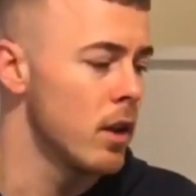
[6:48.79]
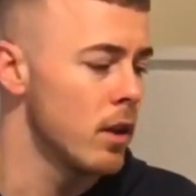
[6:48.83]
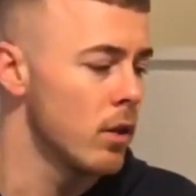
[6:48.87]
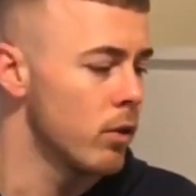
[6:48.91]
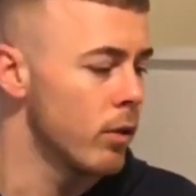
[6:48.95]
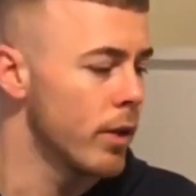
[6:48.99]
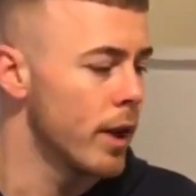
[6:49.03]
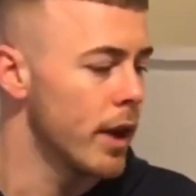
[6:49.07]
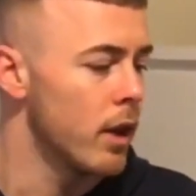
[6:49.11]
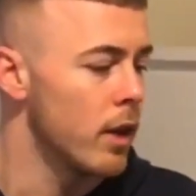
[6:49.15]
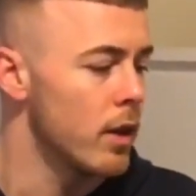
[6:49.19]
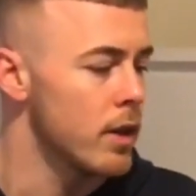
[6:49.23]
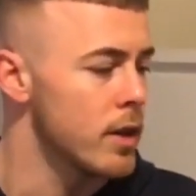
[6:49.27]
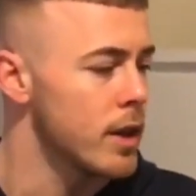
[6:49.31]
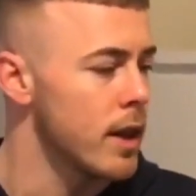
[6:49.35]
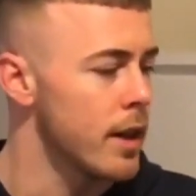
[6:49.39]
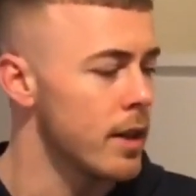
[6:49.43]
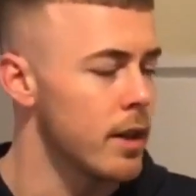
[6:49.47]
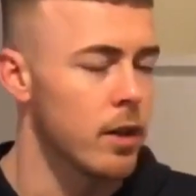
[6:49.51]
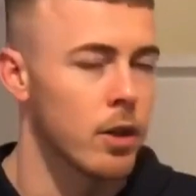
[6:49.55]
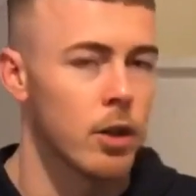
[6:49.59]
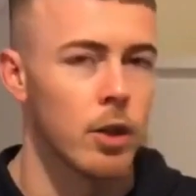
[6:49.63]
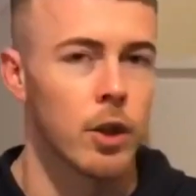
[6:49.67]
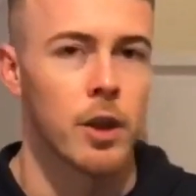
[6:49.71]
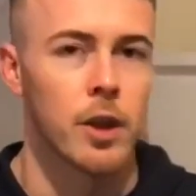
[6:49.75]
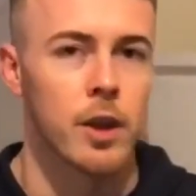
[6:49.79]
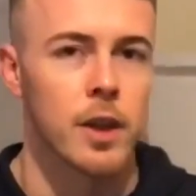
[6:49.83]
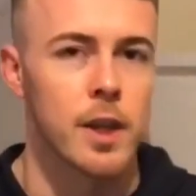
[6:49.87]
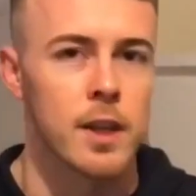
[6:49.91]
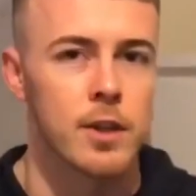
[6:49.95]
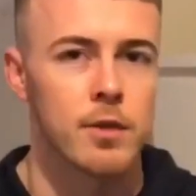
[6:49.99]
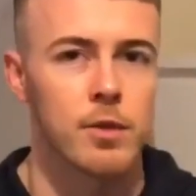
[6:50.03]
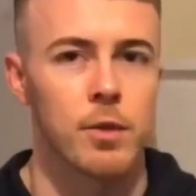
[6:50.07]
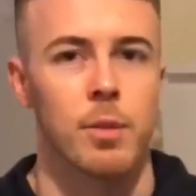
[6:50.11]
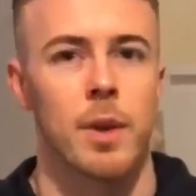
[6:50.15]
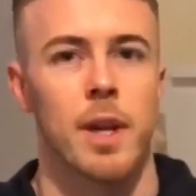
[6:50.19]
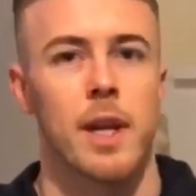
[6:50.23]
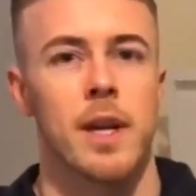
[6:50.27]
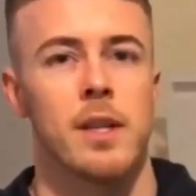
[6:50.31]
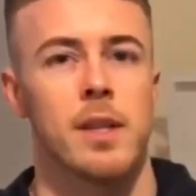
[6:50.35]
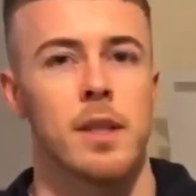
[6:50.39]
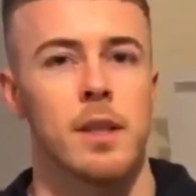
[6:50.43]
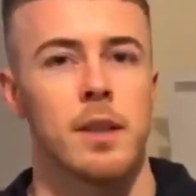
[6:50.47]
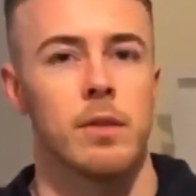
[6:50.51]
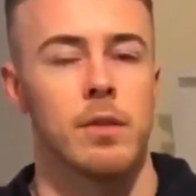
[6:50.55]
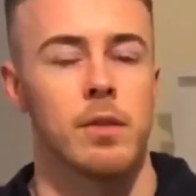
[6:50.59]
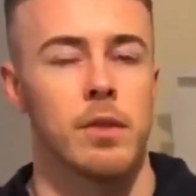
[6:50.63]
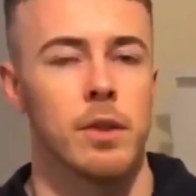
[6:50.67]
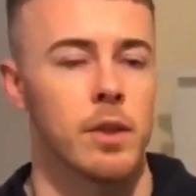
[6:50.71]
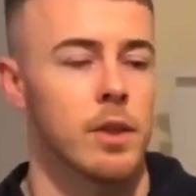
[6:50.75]
realise that the cooker needs
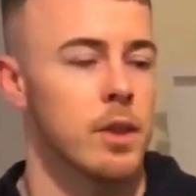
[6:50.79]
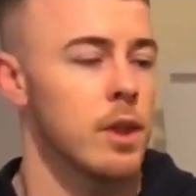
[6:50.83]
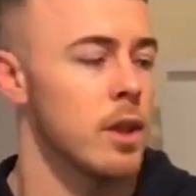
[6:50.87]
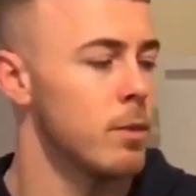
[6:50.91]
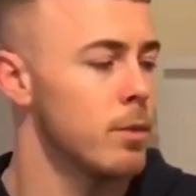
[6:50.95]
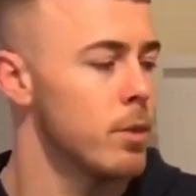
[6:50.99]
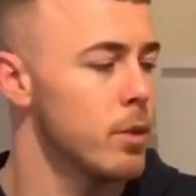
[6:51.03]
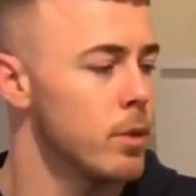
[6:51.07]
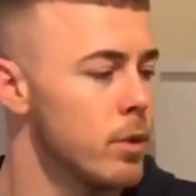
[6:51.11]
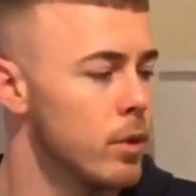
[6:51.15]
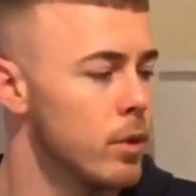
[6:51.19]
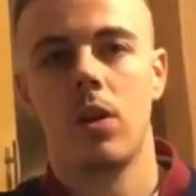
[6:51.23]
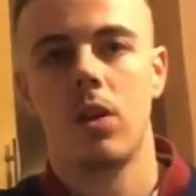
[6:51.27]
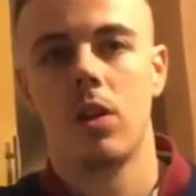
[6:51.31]
replacing, for example.